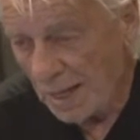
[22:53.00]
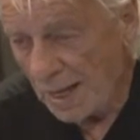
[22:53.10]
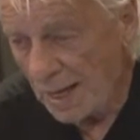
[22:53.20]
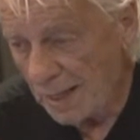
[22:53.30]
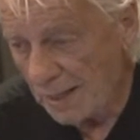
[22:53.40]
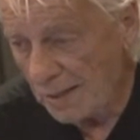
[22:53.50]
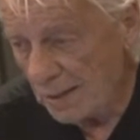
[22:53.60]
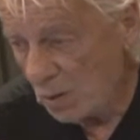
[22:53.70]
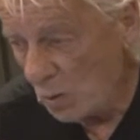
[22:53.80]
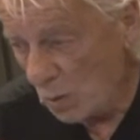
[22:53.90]
and
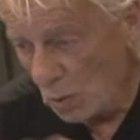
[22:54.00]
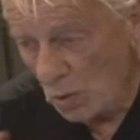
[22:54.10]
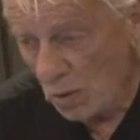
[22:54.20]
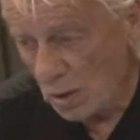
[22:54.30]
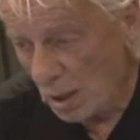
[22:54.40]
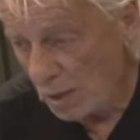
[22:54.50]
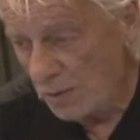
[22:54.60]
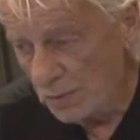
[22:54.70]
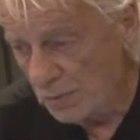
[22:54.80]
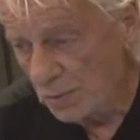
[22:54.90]
all other
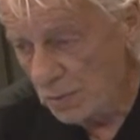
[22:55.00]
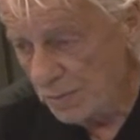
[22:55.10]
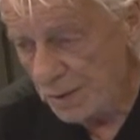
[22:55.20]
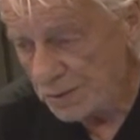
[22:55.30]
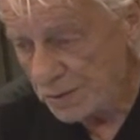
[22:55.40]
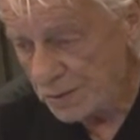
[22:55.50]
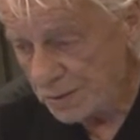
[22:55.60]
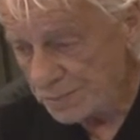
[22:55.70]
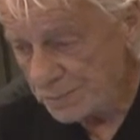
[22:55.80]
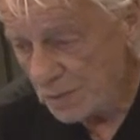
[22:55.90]
rudiments
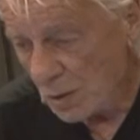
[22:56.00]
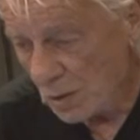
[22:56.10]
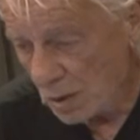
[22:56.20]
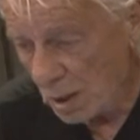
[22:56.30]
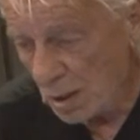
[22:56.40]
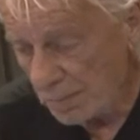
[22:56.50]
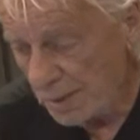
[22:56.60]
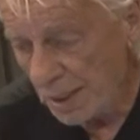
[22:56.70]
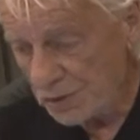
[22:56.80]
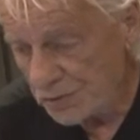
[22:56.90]
are
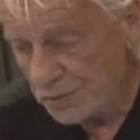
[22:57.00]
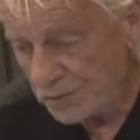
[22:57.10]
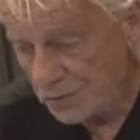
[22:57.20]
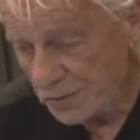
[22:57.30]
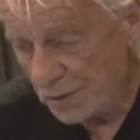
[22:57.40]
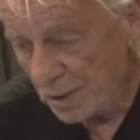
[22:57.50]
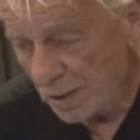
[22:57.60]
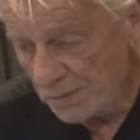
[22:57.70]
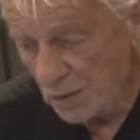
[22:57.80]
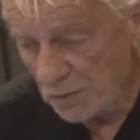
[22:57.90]
combinations
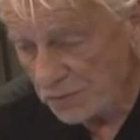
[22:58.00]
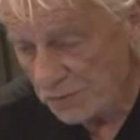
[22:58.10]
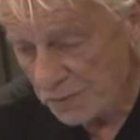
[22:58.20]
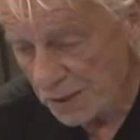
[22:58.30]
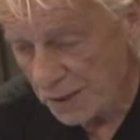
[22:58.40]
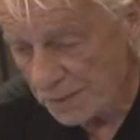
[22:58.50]
of those three.